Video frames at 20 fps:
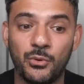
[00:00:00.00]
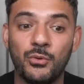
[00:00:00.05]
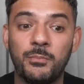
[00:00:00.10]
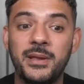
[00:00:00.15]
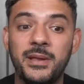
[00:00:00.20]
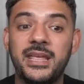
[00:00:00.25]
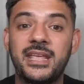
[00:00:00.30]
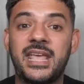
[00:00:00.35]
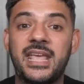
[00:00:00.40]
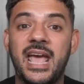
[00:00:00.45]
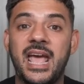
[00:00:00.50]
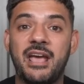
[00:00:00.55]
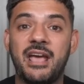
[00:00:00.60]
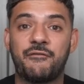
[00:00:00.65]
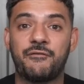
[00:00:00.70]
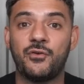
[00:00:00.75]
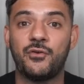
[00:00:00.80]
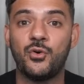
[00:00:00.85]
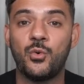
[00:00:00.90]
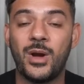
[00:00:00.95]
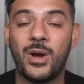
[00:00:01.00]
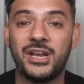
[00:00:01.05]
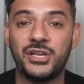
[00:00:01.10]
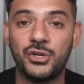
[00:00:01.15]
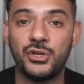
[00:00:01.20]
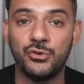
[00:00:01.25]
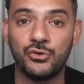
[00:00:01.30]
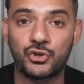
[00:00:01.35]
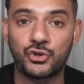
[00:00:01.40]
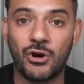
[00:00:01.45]
be careful when
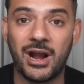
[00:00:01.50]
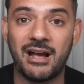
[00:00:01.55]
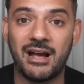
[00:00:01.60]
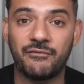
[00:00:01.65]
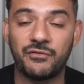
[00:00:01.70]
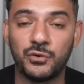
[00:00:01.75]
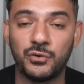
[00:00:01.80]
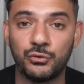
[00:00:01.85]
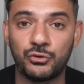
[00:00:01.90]
you travel